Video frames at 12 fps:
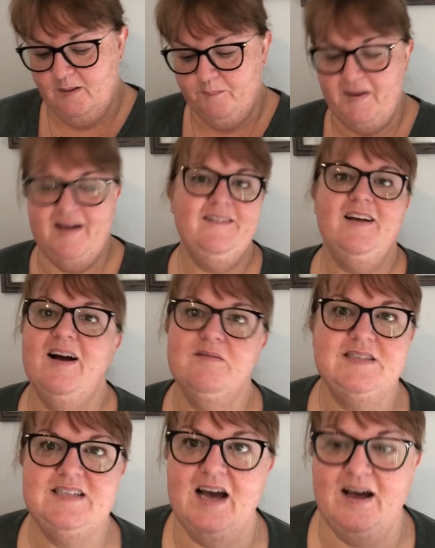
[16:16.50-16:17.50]
but I'll
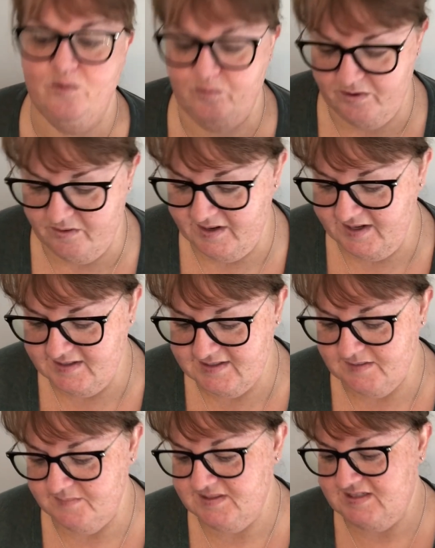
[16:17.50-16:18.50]
start ordering
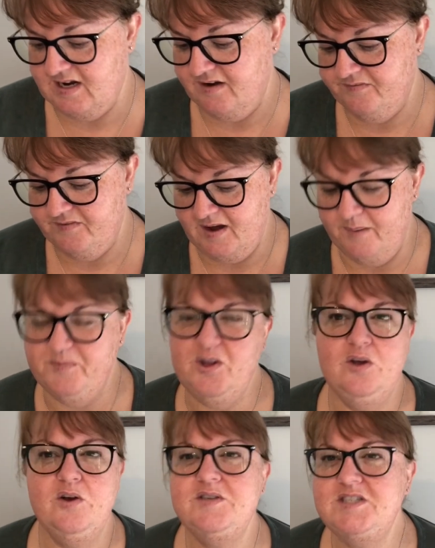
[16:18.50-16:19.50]
some stuff.
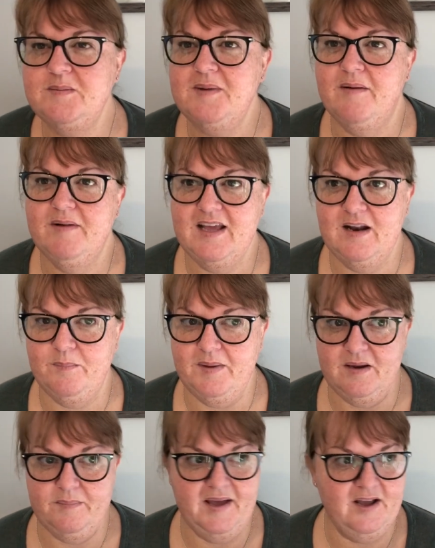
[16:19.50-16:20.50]
You used to be able to get a
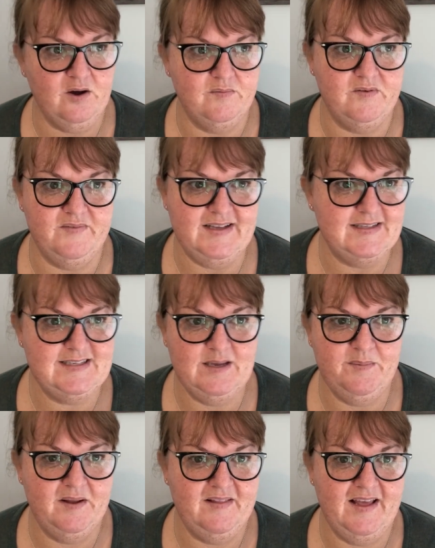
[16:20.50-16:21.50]
bead pack off of Etsy,
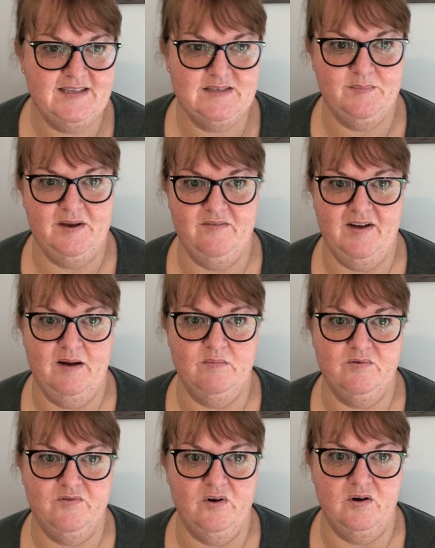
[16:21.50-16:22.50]
but that hasn't been
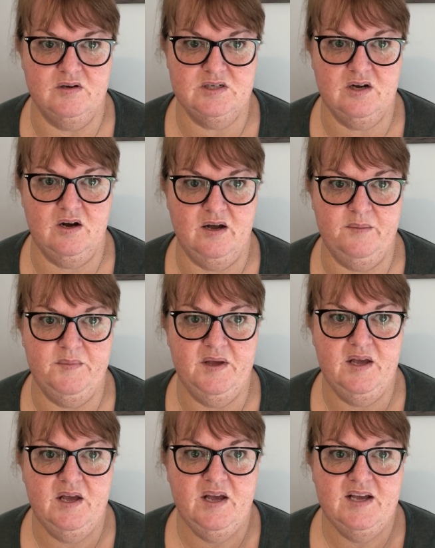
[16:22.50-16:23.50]
available for a long time.
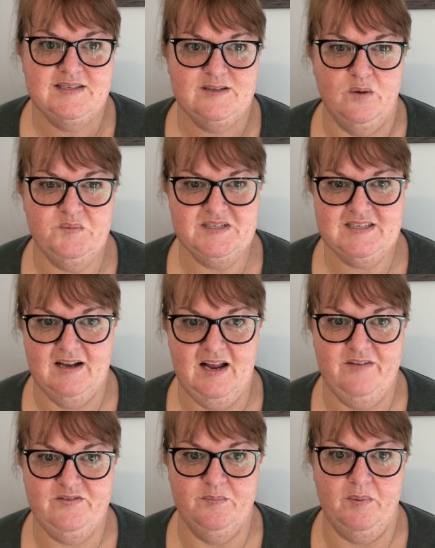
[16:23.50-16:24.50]
So I'm just going to
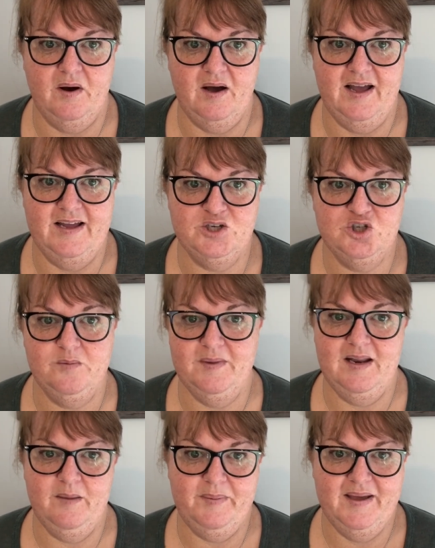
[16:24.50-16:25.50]
have to buy too
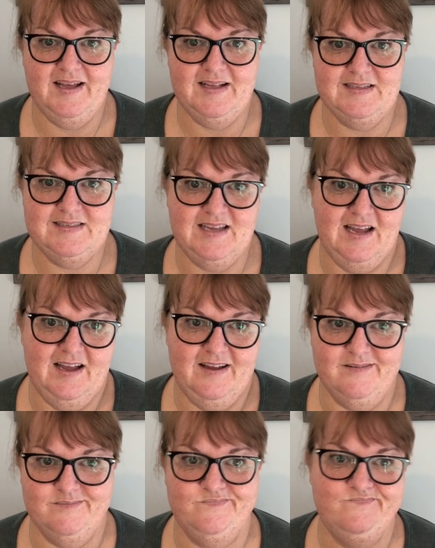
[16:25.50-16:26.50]
many beads
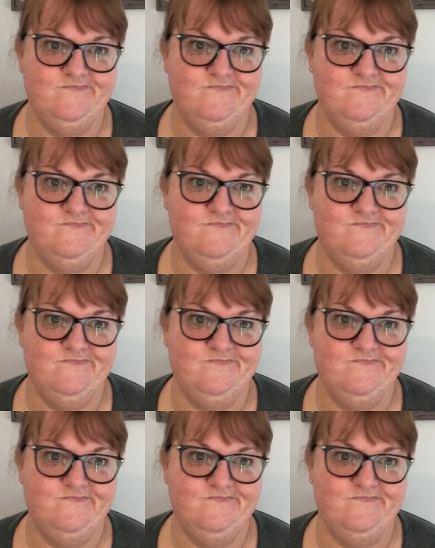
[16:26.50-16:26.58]
and